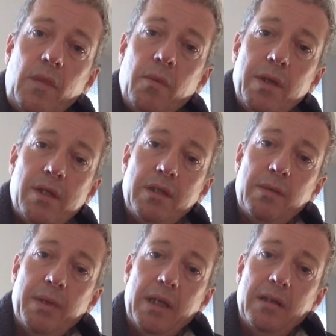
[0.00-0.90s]
which is
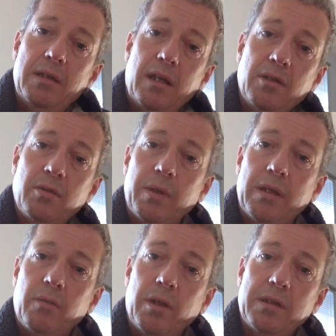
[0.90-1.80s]
to be in touch
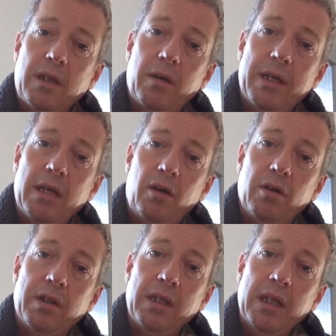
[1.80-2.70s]
with what's going
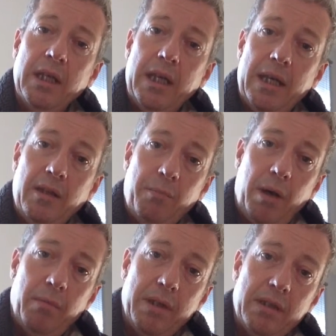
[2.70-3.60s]
on in the
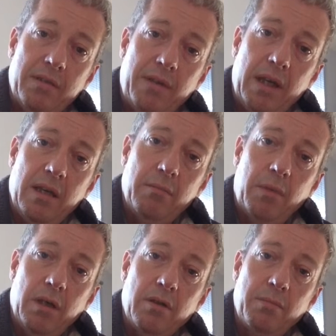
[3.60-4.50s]
public sphere
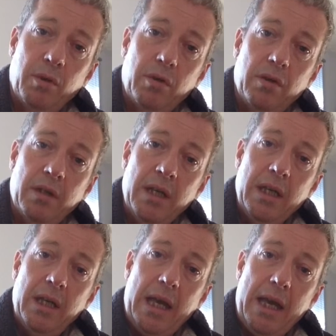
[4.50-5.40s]
much more,
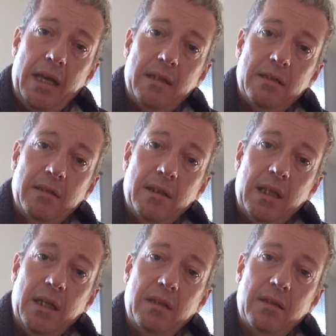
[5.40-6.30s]
and
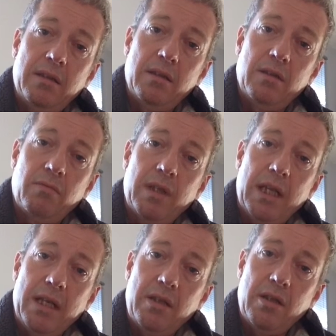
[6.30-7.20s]
the
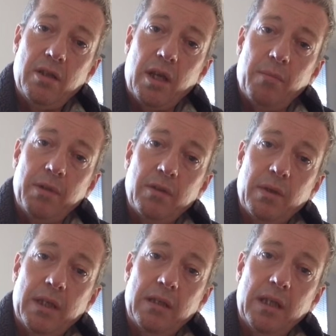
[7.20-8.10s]
interrelationship
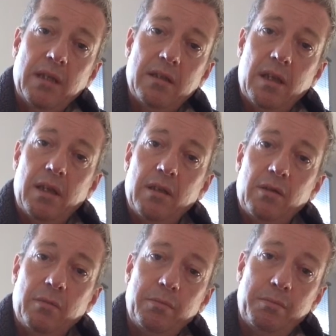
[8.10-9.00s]
between the
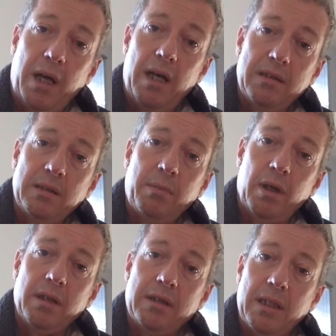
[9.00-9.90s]
internal party
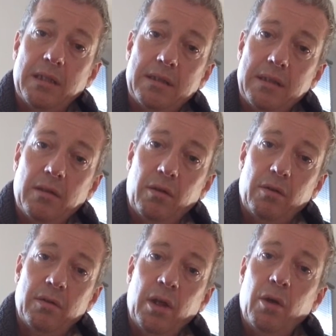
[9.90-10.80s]
politics
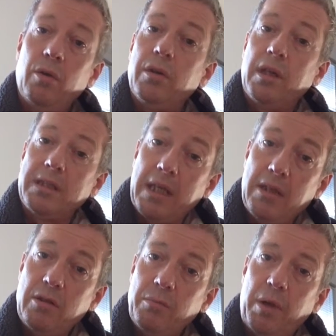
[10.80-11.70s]
or
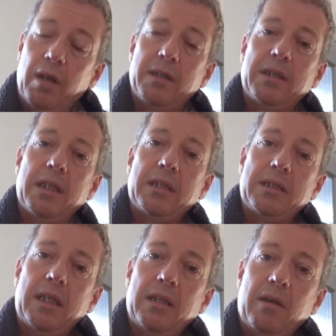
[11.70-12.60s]
organisational politics
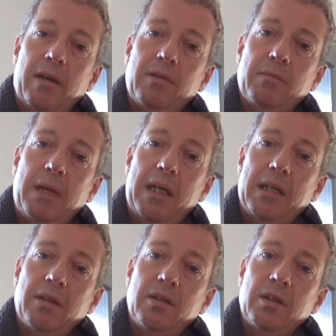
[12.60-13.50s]
that you have to
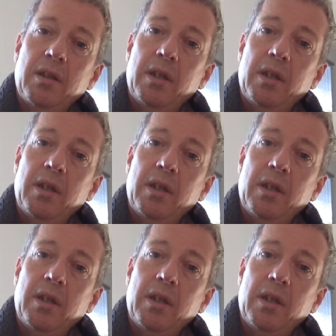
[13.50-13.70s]
manage,